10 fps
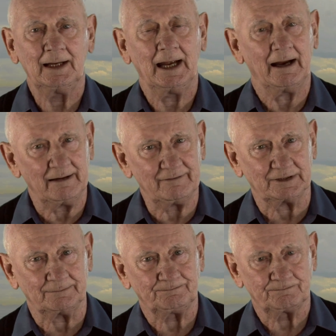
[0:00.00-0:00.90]

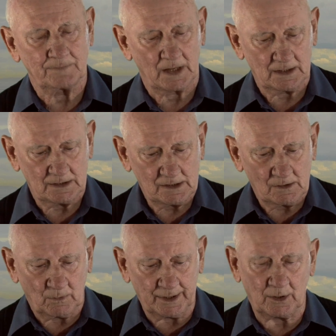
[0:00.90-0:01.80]
However,
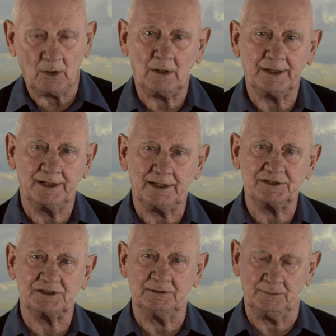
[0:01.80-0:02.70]
when God
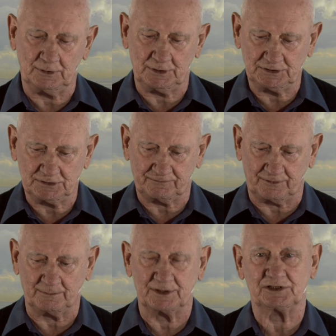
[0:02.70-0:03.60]
does emerge
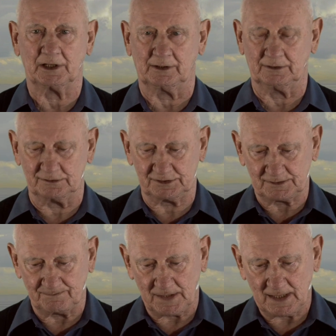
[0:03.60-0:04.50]
from the shadows,
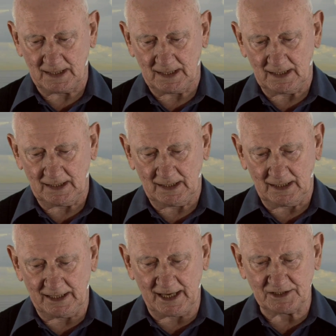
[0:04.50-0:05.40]

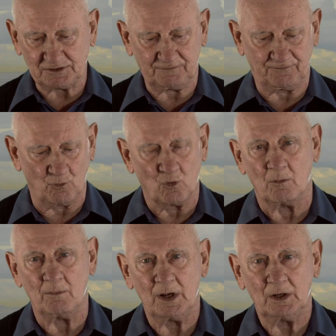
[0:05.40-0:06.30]
he has a
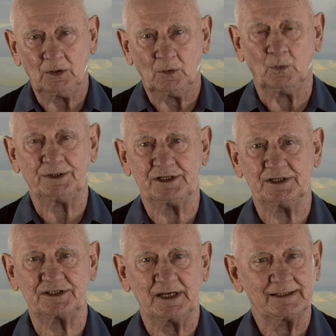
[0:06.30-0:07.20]
form which
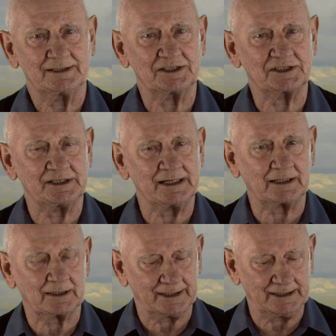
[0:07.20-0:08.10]
is
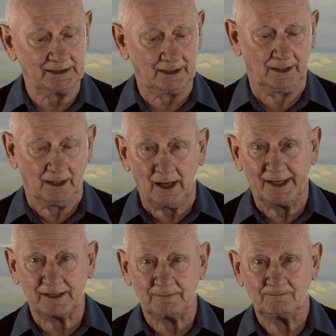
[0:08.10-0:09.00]
distinctly
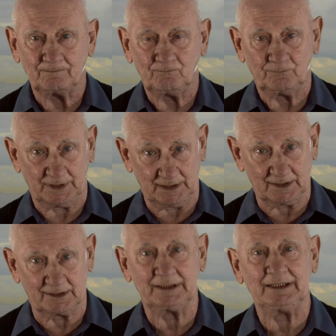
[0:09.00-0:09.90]
like,
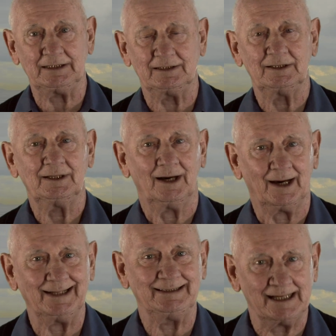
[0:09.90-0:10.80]
indeed
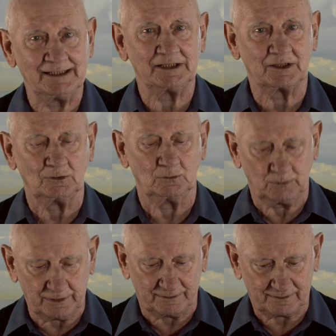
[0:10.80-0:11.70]
identical
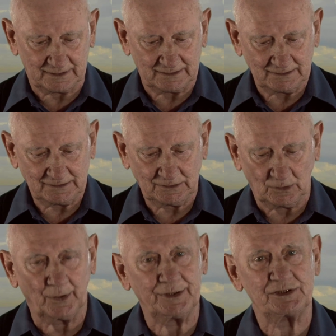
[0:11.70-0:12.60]
with,
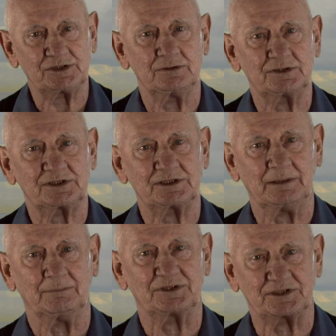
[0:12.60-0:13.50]
Odysseus
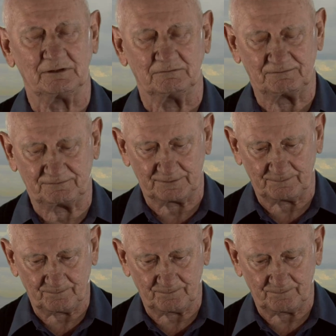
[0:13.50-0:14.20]
himself.